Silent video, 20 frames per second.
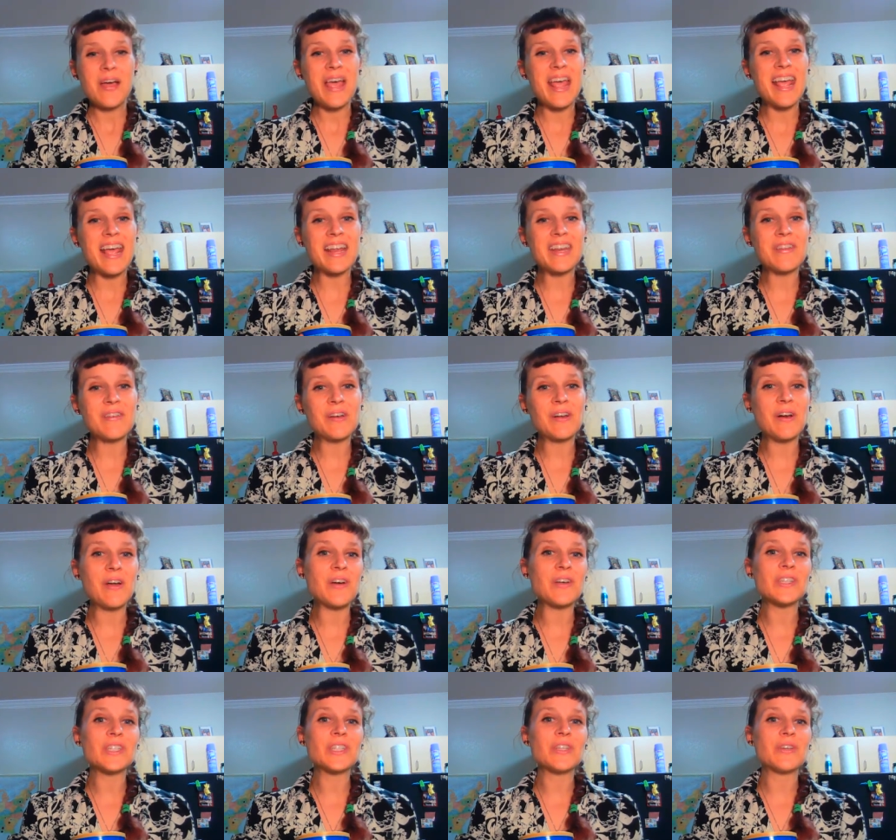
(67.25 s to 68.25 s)
And you could
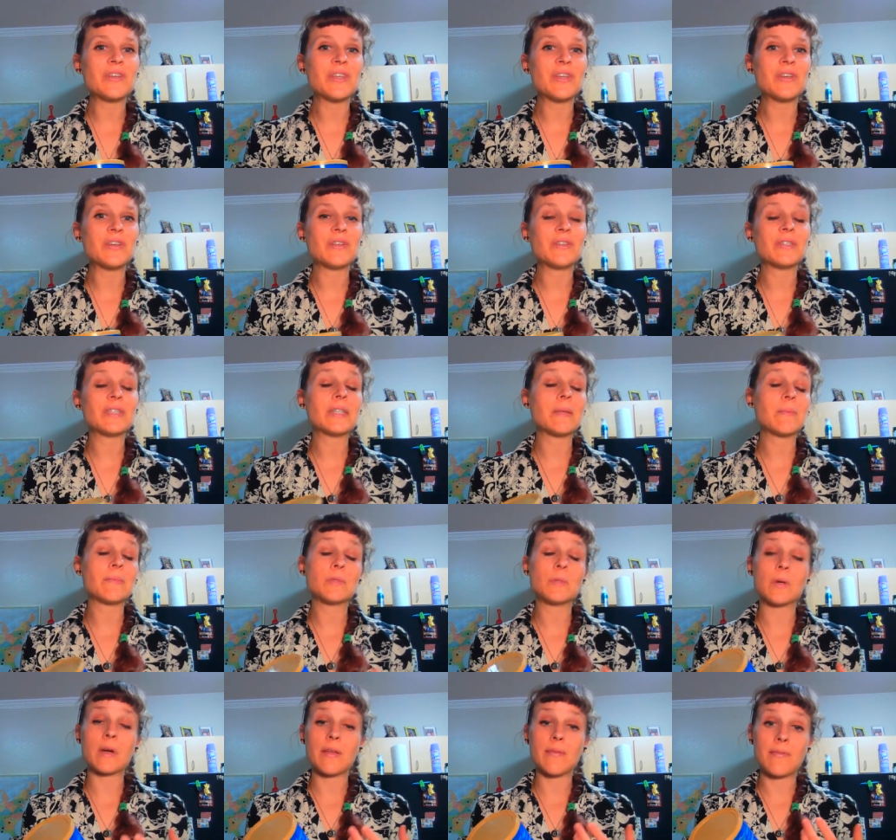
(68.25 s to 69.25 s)
also use some
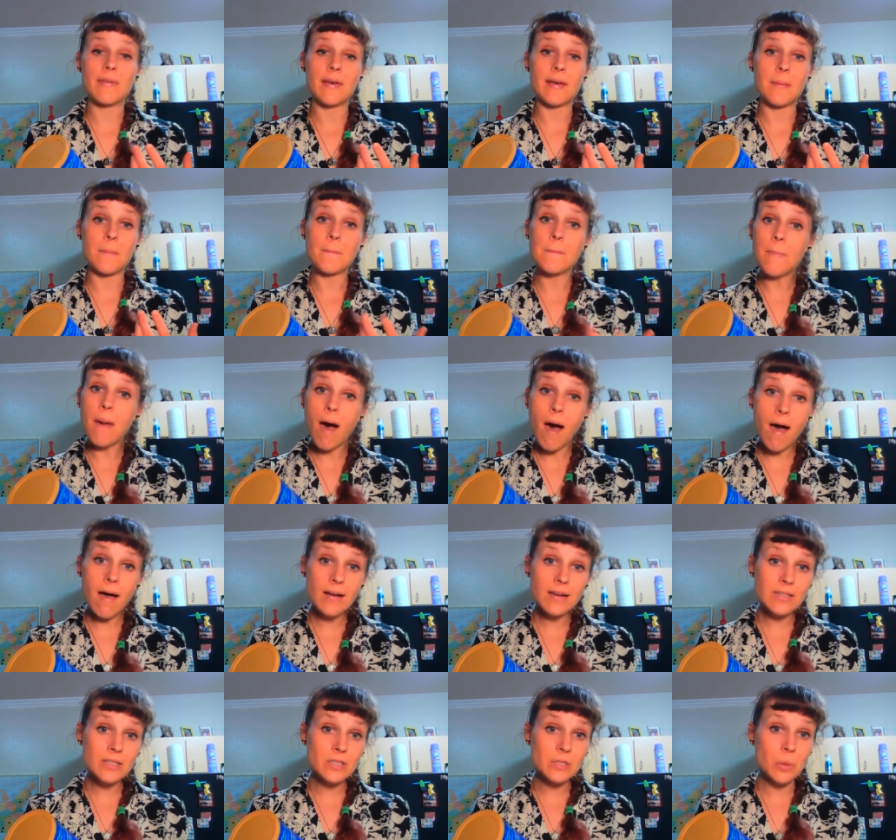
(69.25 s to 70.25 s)
sort of a
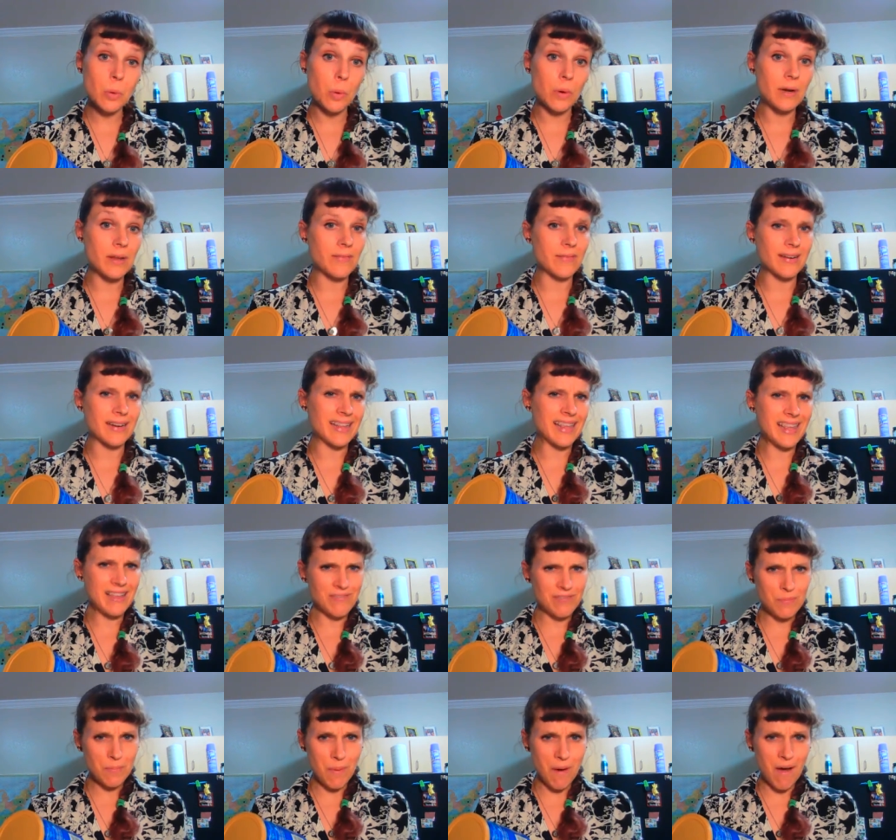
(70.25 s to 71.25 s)
box or even a
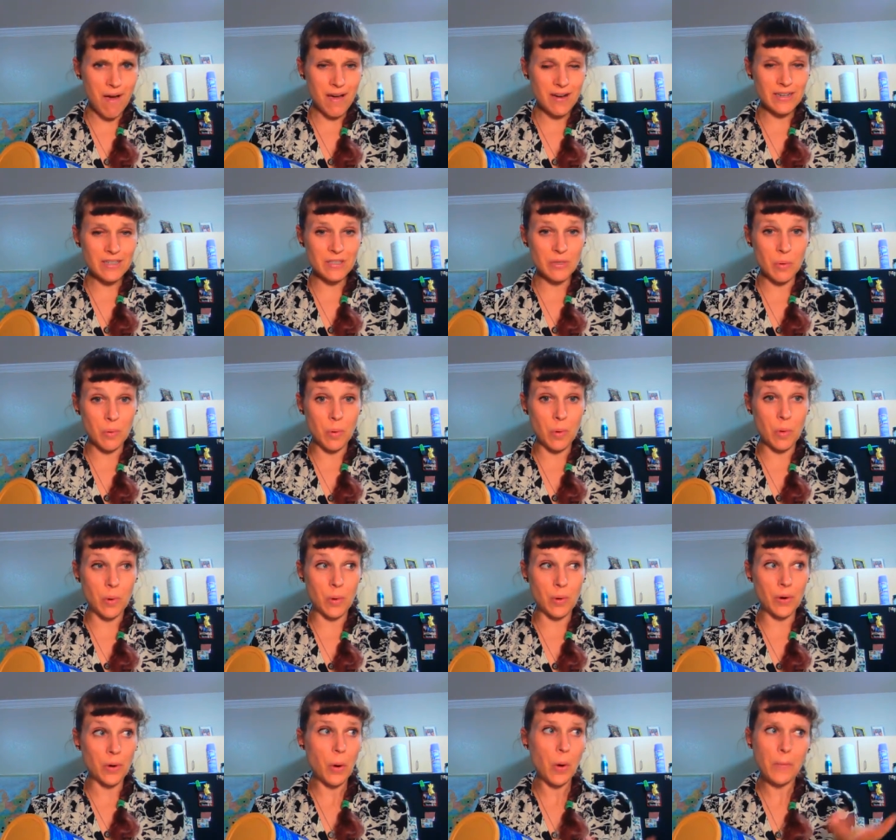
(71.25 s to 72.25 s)
gift box
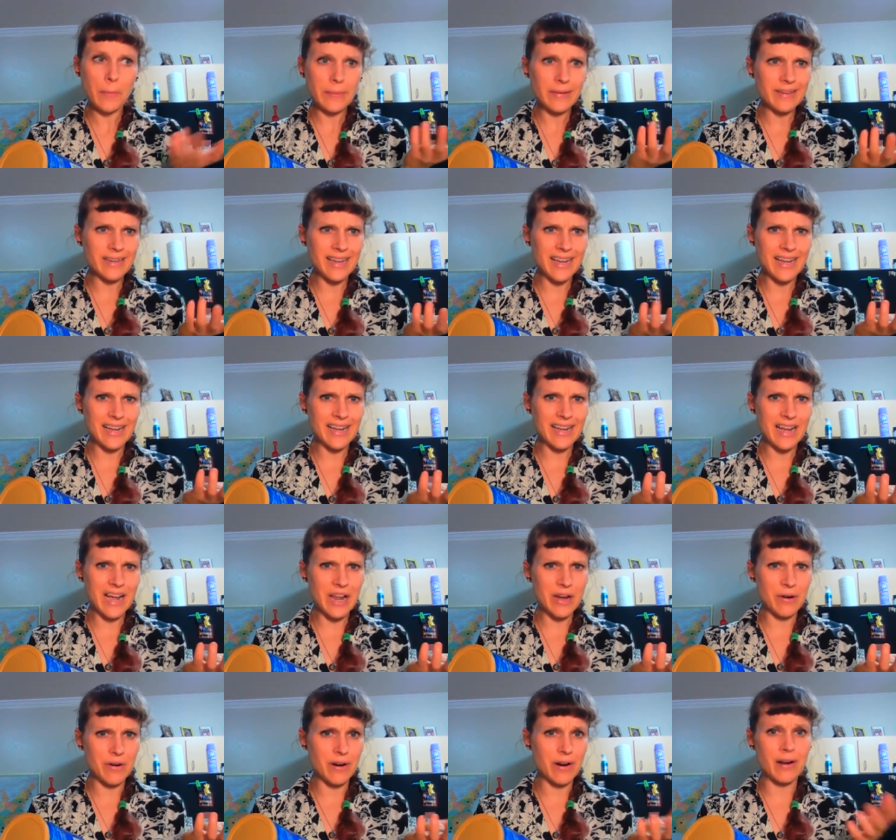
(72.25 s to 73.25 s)
or an oatmeal
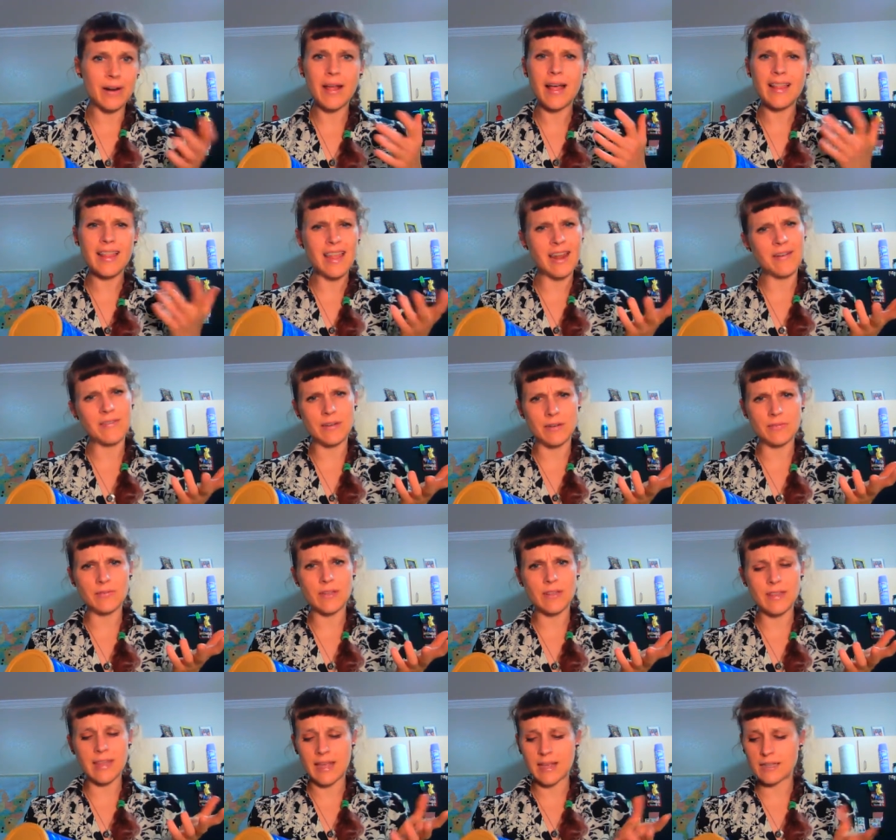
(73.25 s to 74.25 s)
can or a lot of
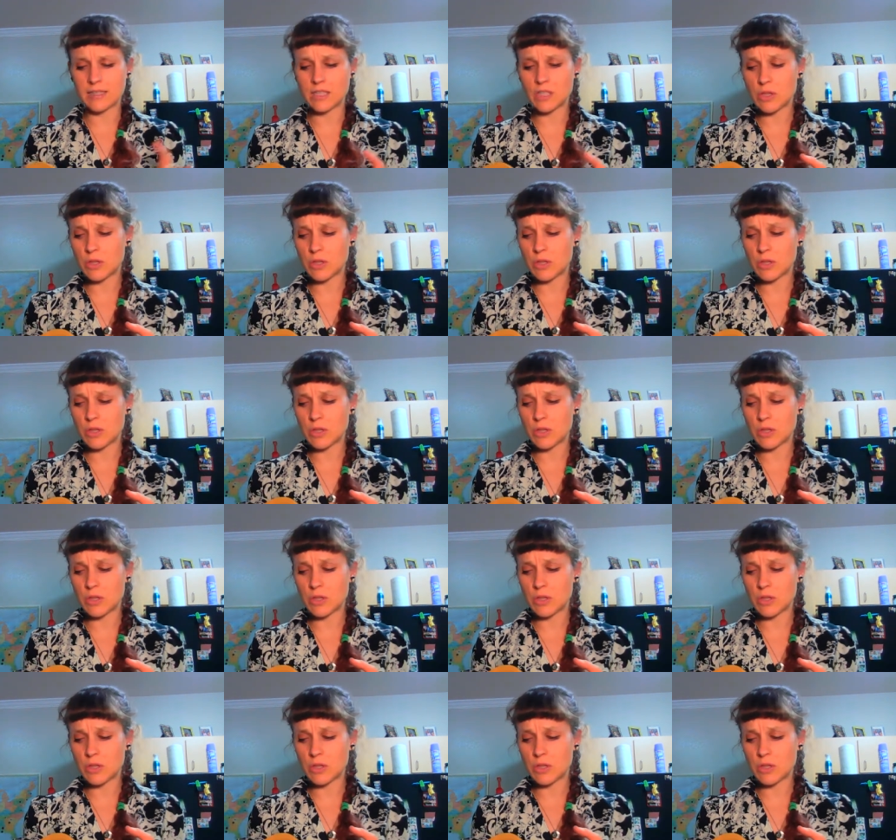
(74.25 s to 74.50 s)
different things.